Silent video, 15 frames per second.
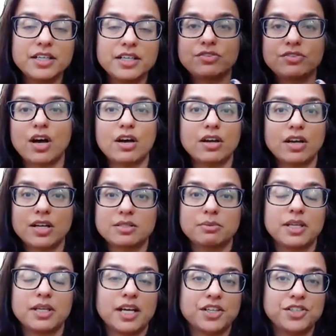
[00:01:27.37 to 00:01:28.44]
You've got some
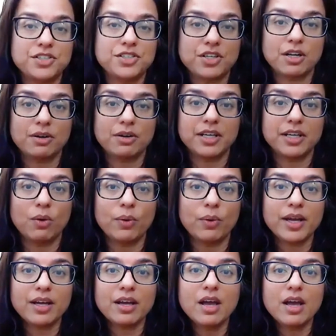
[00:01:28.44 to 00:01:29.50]
connections already
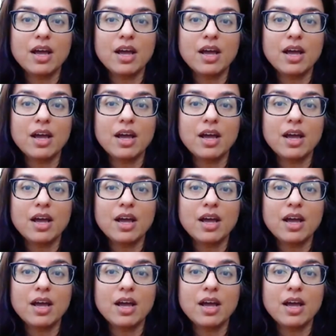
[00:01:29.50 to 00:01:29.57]
going.